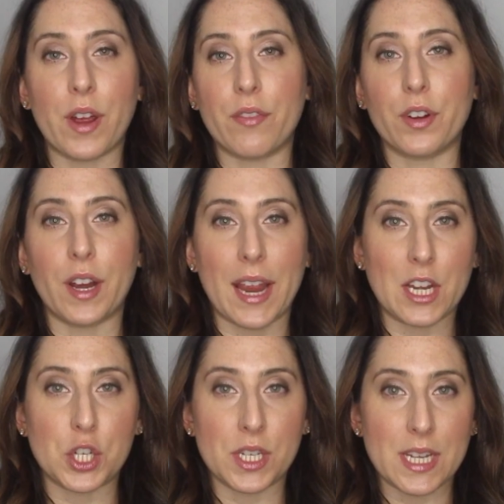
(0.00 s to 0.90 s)
Forever
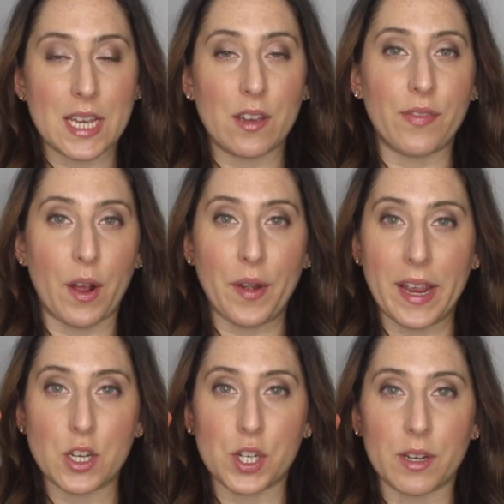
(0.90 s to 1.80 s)
HD
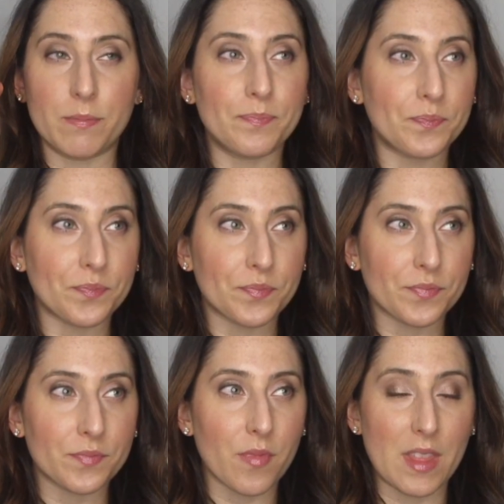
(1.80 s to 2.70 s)
foundation.
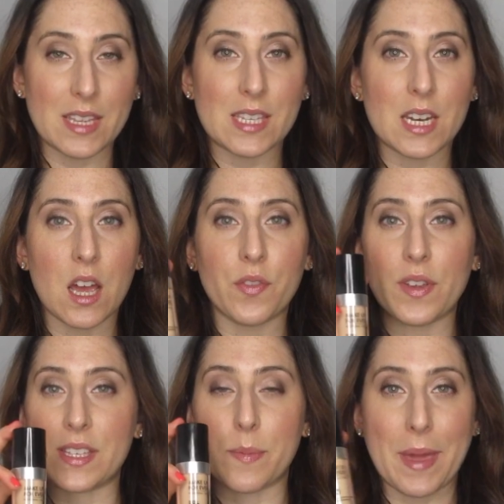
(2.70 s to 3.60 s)
This stuff
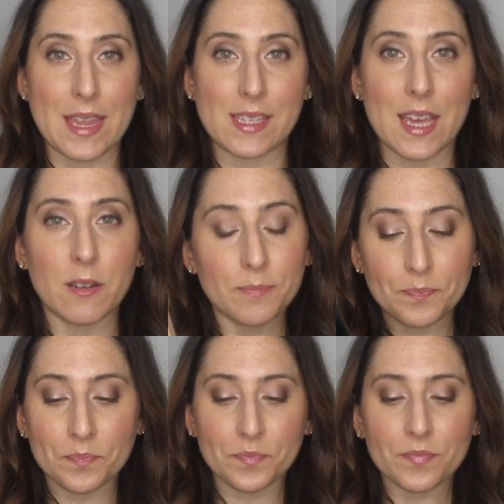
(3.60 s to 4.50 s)
is amazing.
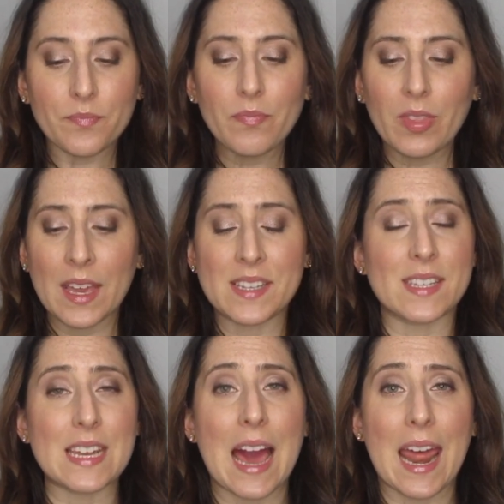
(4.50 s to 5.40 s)
It
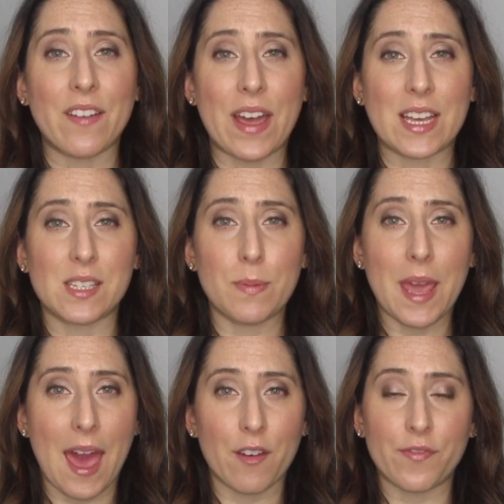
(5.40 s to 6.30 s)
does not have
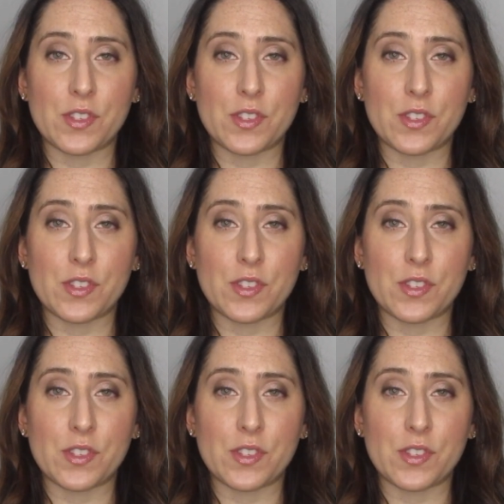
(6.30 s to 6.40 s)
SPF,